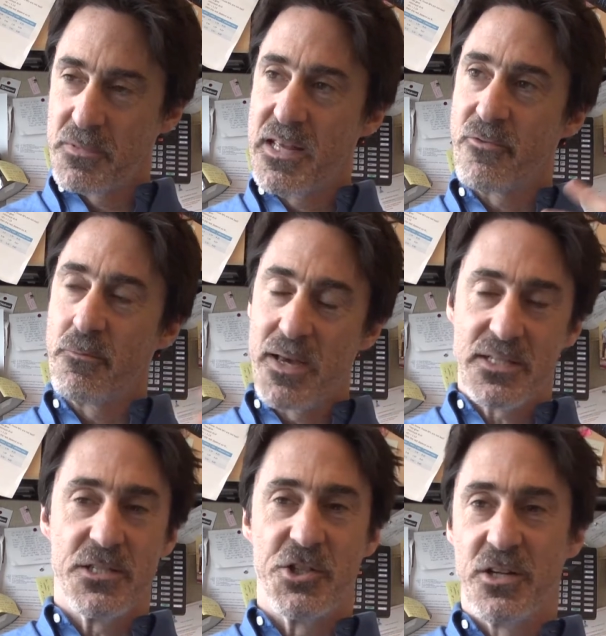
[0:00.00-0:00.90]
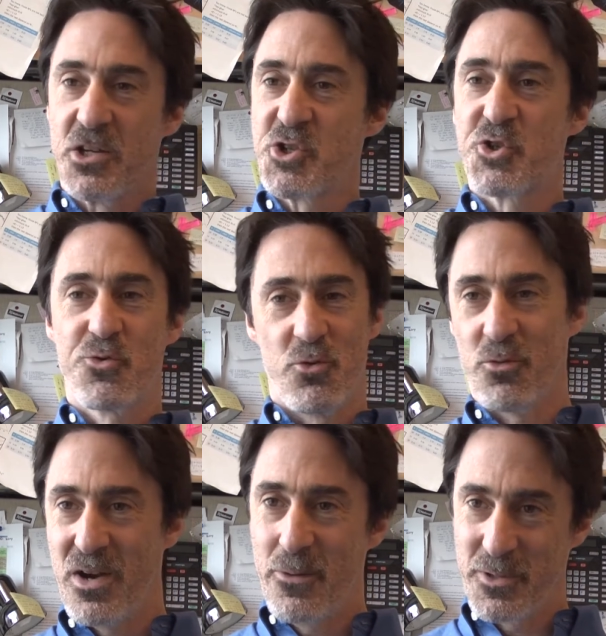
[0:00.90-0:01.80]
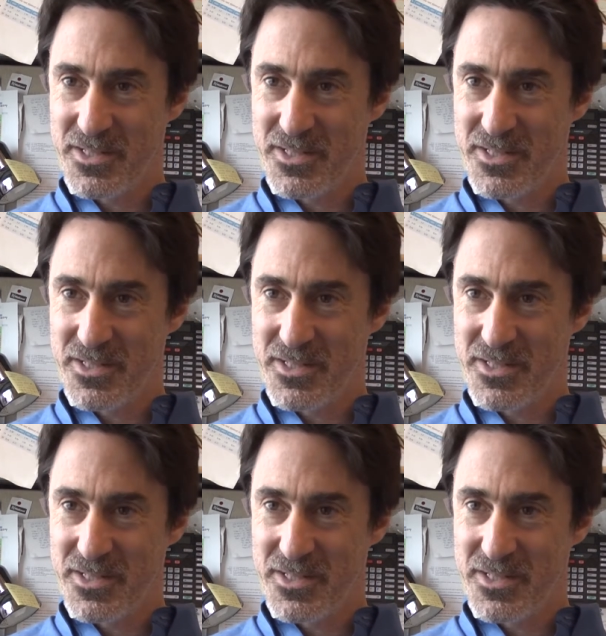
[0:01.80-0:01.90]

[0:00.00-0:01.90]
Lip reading: give a message and not screw around with